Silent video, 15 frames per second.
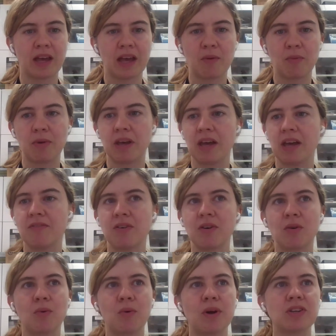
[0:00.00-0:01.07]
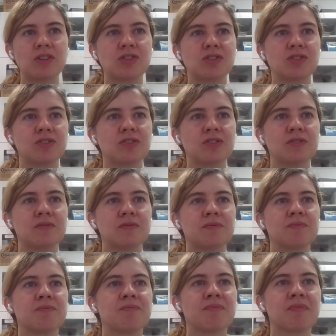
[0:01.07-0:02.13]
Okay, we have a question
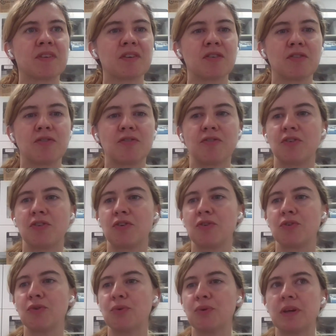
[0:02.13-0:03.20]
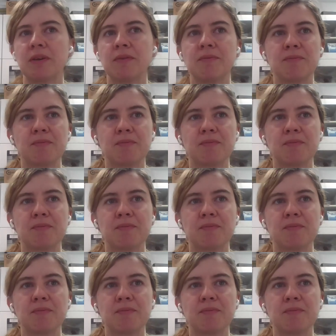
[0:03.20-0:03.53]
for Rui.